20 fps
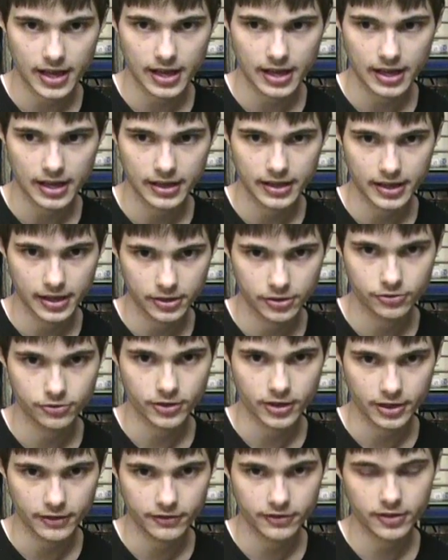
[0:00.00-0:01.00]
a gate
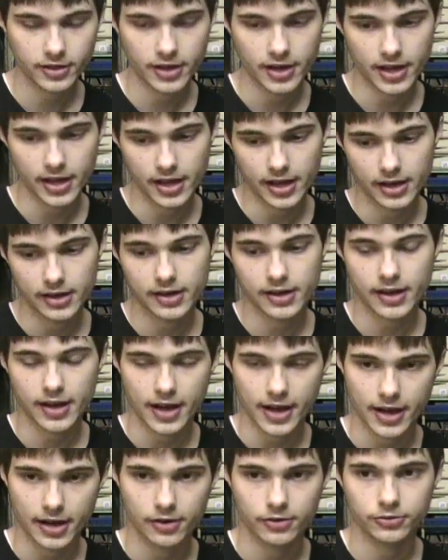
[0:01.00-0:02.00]
driver and
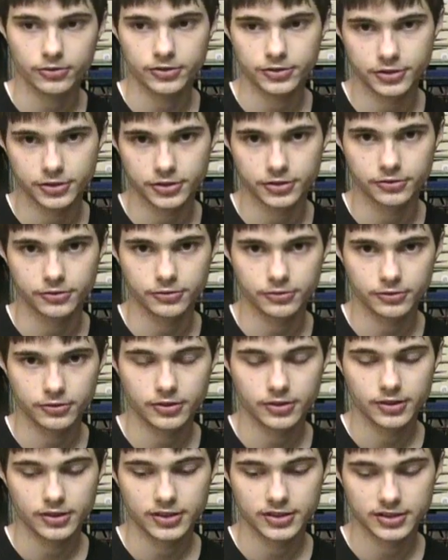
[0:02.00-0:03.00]
how to
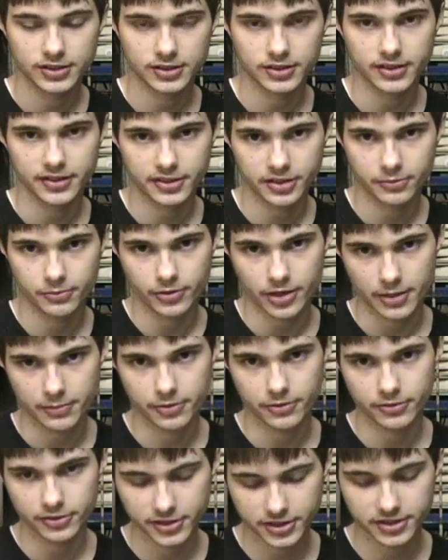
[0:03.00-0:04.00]
select the proper
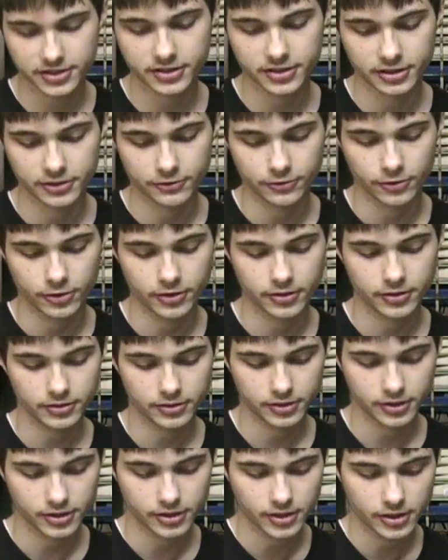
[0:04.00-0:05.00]
resistance for it.
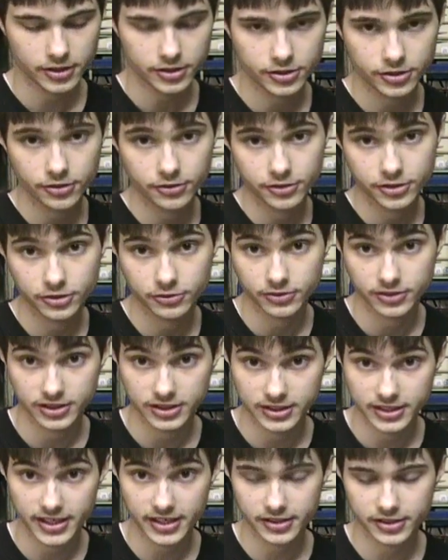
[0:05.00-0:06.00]
It shows you in the
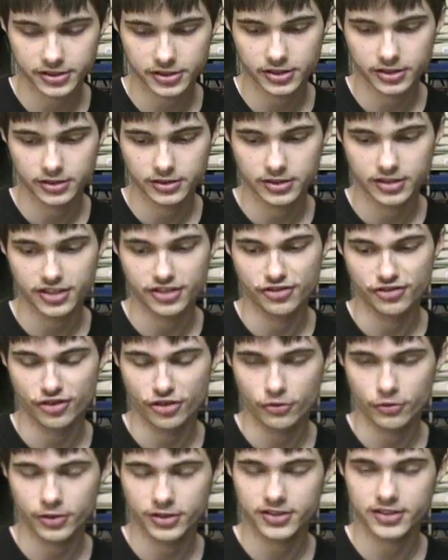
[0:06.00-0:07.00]
data sheet, and you know what